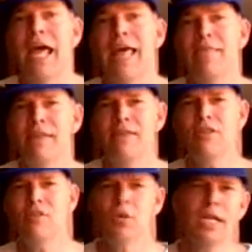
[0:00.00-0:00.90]
And this
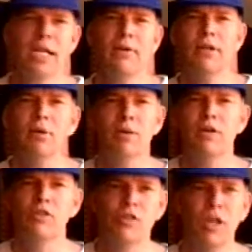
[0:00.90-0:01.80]
is one area where
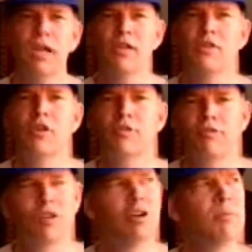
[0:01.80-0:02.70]
studies
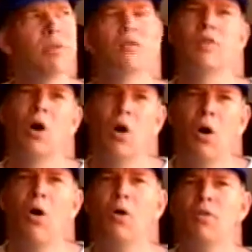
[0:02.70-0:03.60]
confirm that of
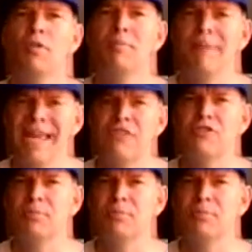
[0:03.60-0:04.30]
all the major